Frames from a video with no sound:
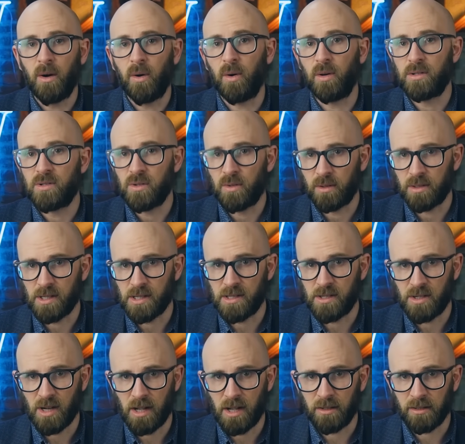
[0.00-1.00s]
or
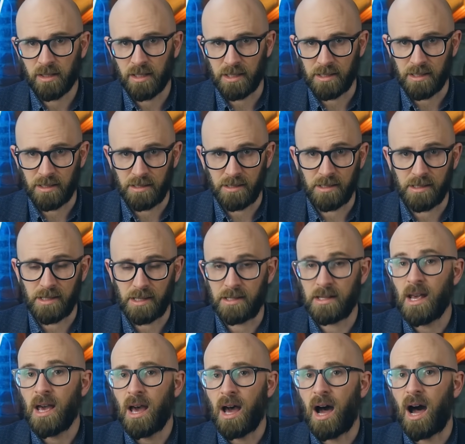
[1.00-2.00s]
tortoiseshell kittens at
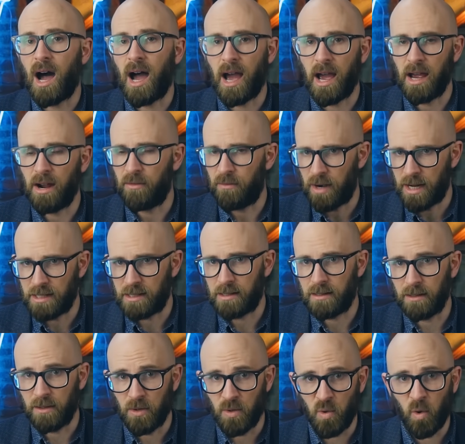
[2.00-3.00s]
a higher rate
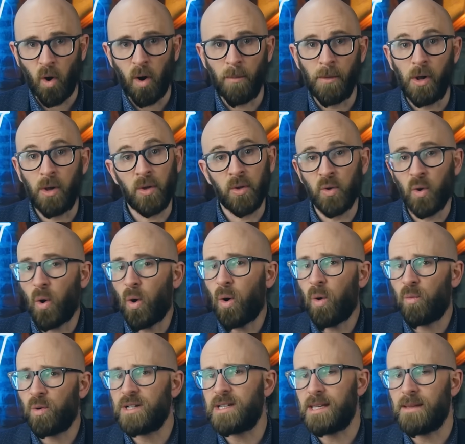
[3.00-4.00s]
than normal,
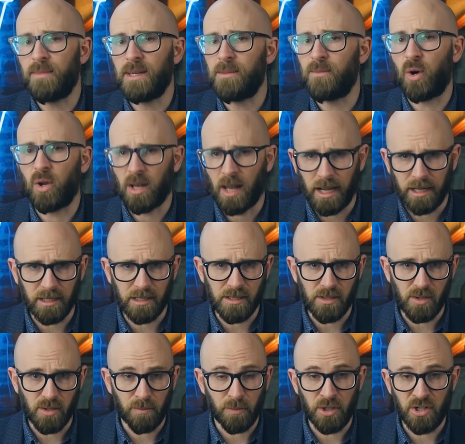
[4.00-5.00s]
nor would he be more likely
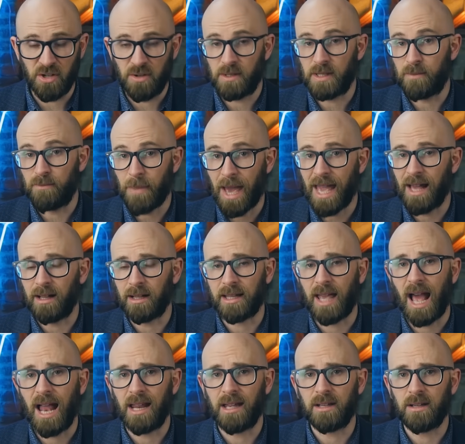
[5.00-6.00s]
to produce male
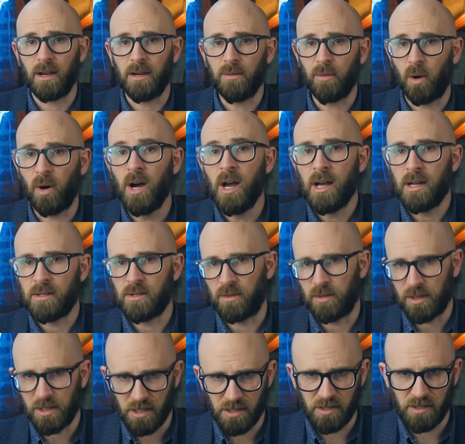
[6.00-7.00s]
calico or
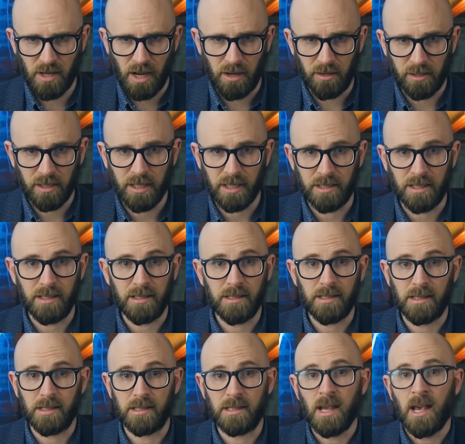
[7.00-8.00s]
tortoiseshell
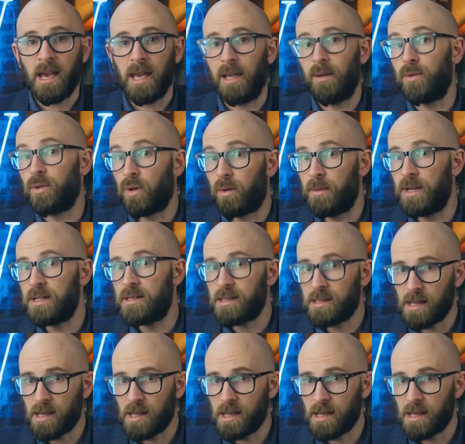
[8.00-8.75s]
kittens, as he would almost